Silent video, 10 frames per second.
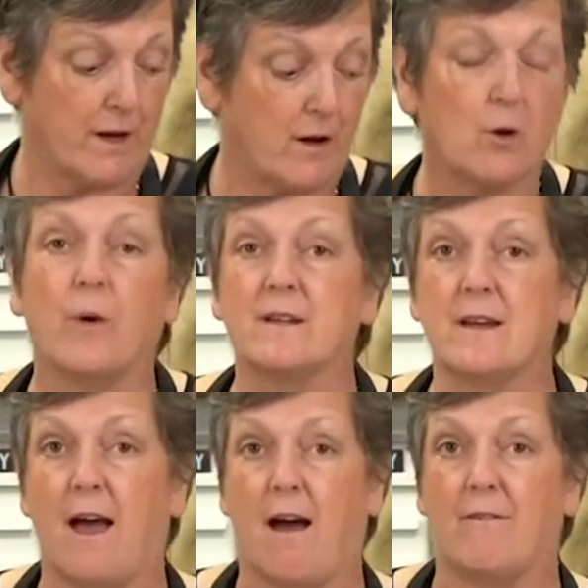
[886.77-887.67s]
We are going
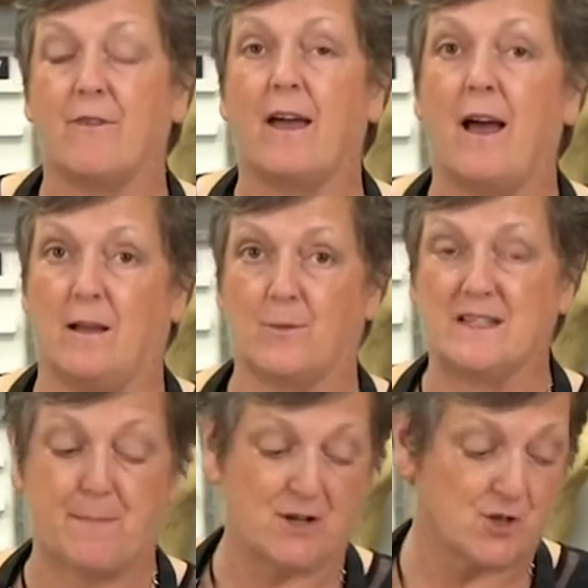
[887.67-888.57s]
to have a
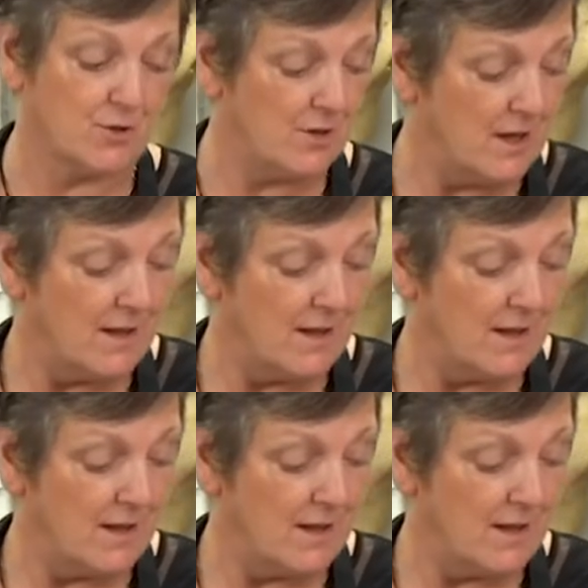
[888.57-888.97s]
Halloween special